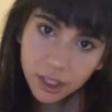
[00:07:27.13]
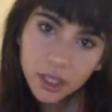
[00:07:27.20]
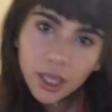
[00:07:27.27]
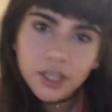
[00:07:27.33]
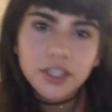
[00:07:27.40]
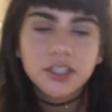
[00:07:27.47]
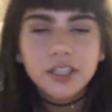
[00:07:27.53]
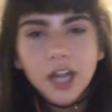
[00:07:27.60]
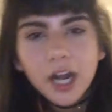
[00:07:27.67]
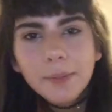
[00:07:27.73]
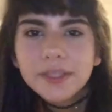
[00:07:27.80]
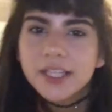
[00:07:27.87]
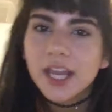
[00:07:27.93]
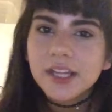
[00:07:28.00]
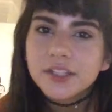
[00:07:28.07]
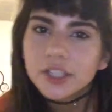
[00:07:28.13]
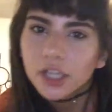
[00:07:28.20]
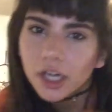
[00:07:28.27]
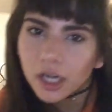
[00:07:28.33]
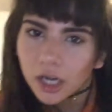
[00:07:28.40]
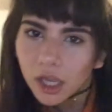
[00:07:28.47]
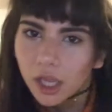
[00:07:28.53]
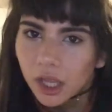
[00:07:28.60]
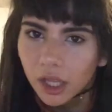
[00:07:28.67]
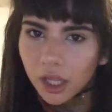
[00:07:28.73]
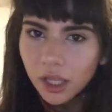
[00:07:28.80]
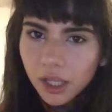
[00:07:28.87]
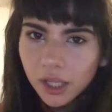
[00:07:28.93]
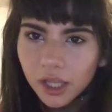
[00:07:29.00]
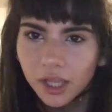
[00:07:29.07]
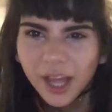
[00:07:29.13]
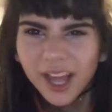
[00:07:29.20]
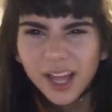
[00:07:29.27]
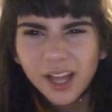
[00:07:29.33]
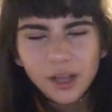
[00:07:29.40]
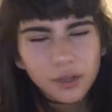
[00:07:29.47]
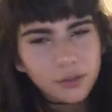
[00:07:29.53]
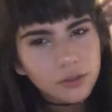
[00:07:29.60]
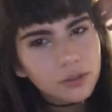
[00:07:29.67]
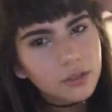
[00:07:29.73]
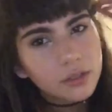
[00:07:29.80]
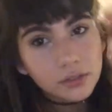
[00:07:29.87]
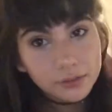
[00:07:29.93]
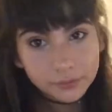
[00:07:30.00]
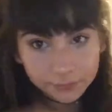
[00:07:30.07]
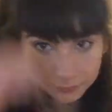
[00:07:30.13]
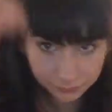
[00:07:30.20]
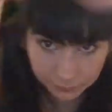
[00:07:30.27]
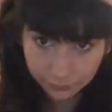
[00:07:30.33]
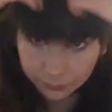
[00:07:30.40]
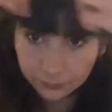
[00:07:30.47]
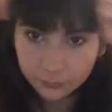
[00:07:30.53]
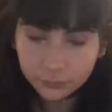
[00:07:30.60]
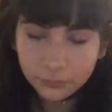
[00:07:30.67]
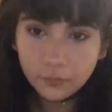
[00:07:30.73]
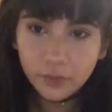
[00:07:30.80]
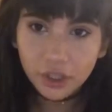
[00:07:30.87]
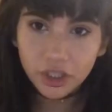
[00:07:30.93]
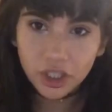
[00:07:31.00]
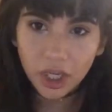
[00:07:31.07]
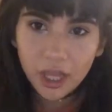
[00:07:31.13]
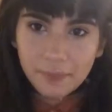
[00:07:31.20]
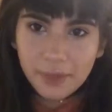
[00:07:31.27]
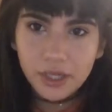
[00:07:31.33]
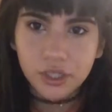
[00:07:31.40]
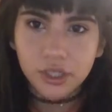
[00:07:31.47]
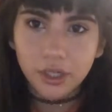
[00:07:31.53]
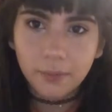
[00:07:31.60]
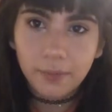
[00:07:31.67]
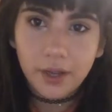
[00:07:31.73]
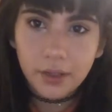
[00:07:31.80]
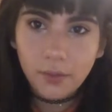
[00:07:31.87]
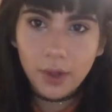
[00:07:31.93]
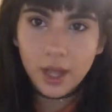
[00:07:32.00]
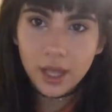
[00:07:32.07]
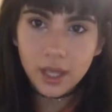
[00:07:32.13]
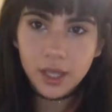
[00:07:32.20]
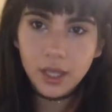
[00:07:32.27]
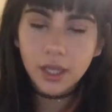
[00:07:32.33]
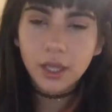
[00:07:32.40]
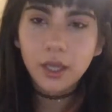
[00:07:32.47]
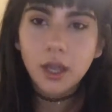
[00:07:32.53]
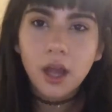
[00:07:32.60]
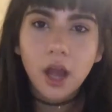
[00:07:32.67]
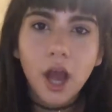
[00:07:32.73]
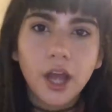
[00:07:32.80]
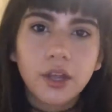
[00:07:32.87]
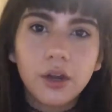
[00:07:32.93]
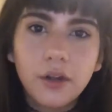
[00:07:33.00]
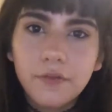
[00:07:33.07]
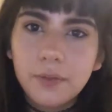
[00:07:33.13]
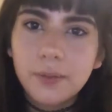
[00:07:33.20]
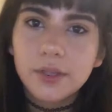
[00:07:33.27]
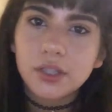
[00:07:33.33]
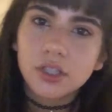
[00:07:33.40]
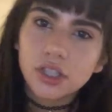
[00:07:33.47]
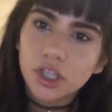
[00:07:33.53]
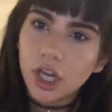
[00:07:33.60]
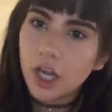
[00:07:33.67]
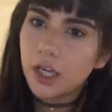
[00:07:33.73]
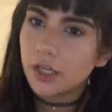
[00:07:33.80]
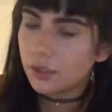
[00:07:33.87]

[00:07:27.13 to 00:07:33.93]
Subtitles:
Catchy time, a dancer. Oh. Do you like my shirt, by the way? I got it from this charity